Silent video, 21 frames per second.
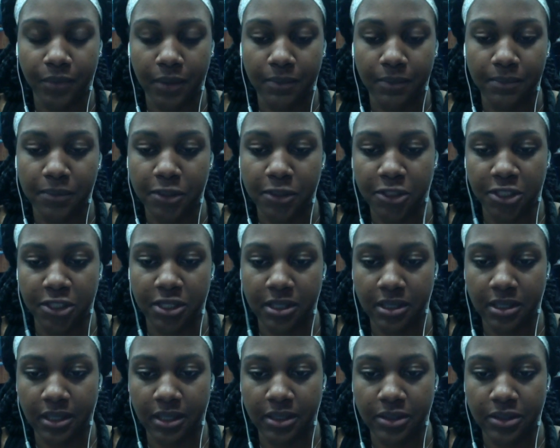pushing
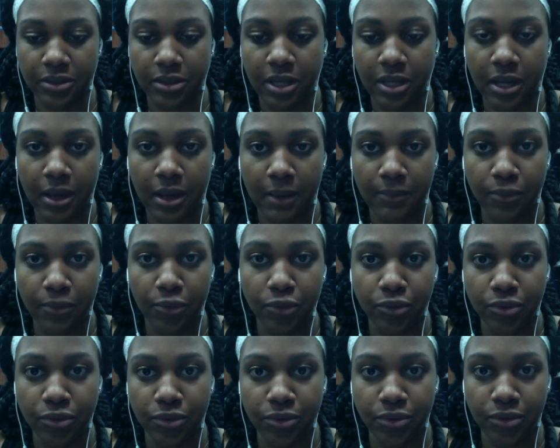like
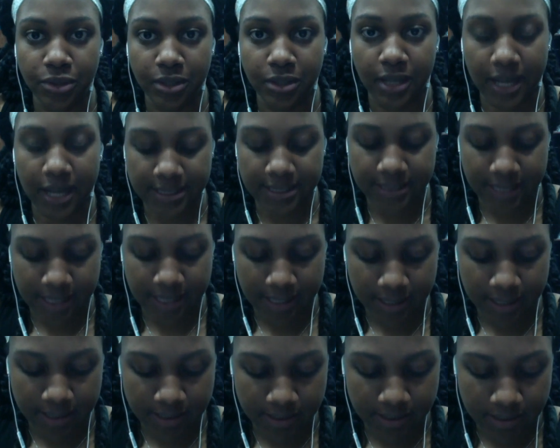pro-social
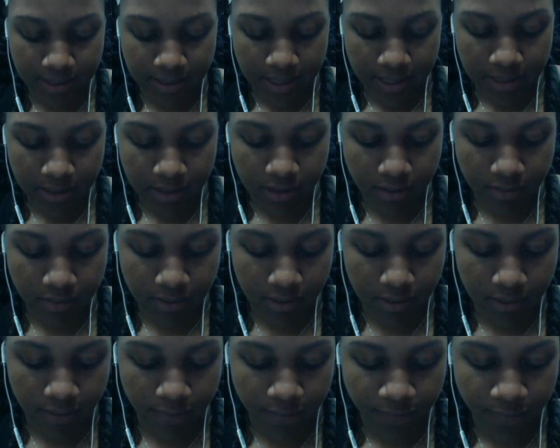ideas in terms
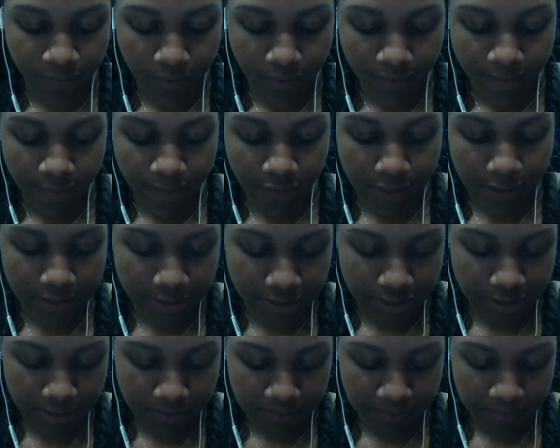of
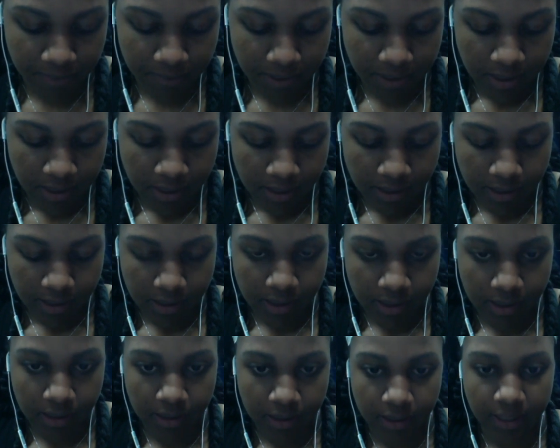friendship.
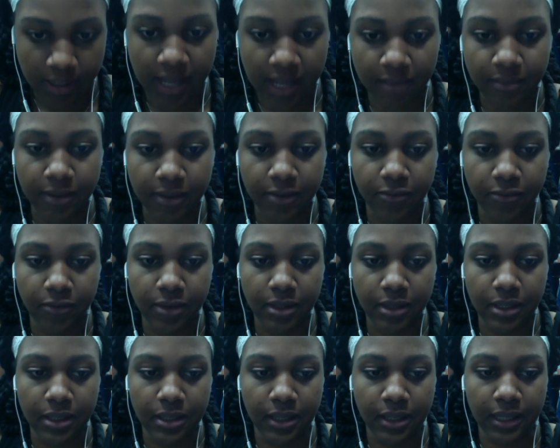Cami
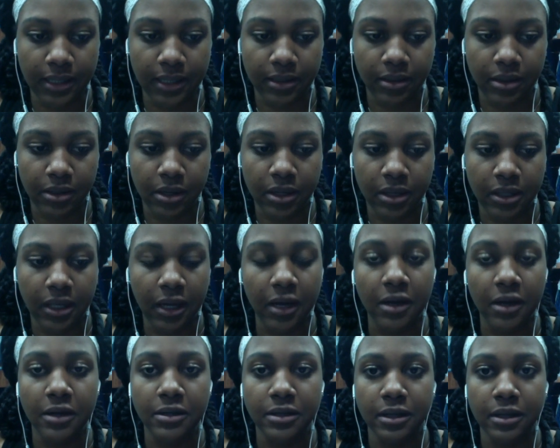really like
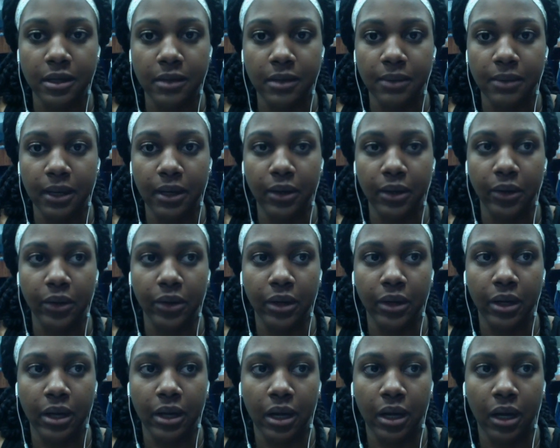cared about
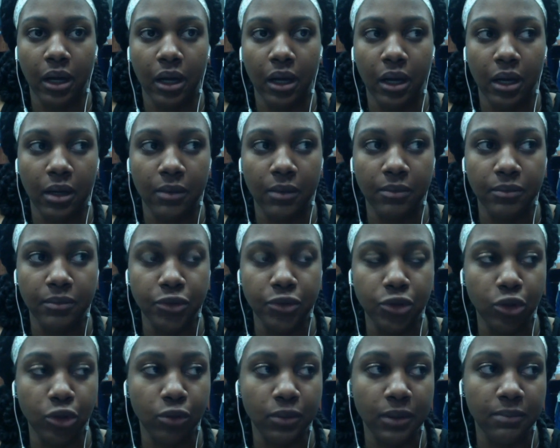
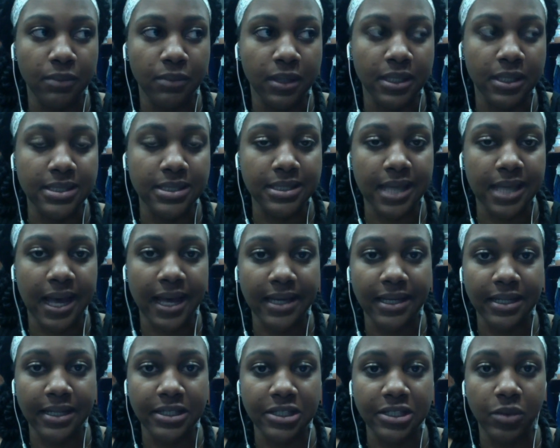Zobi being sad,
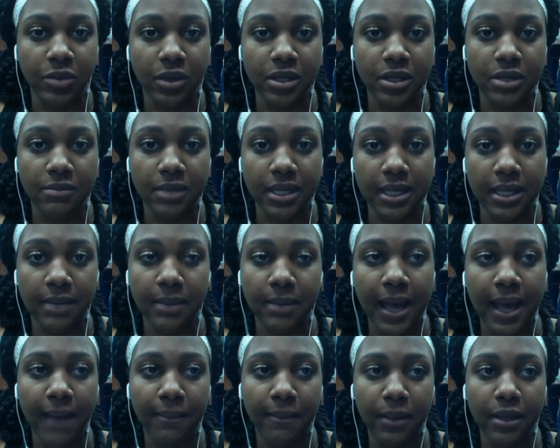and she wanted to make him
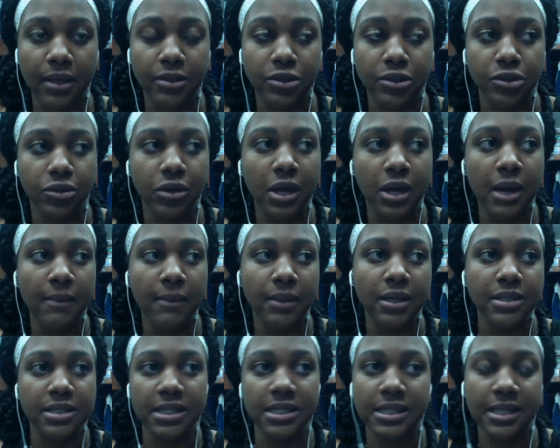happy. So
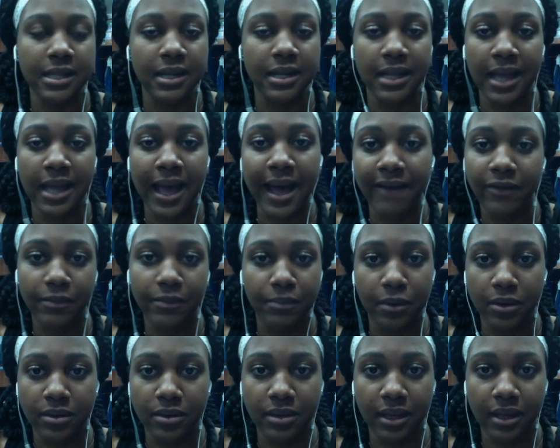because he didn't have a
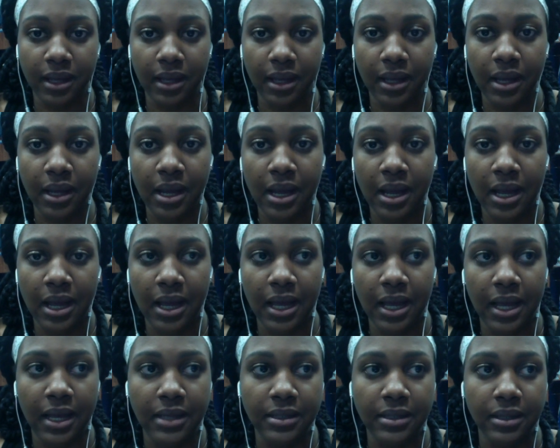birthday
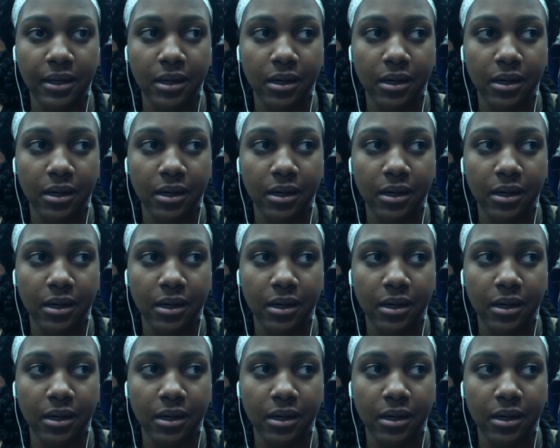and